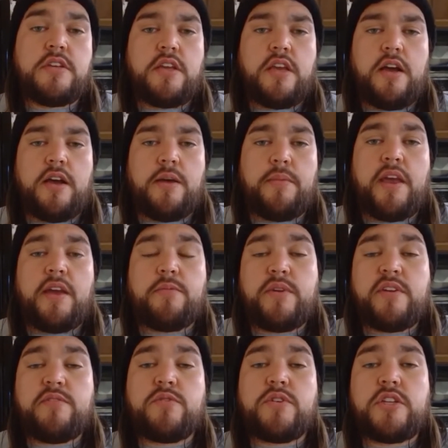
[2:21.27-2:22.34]
And
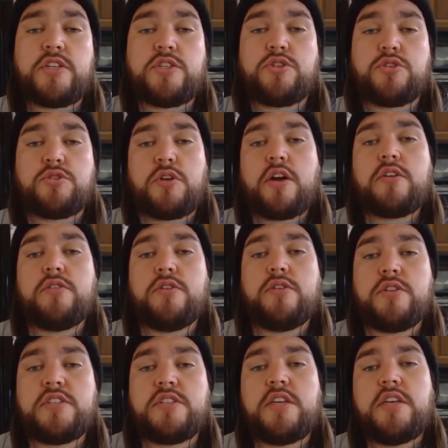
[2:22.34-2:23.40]
we've really struggled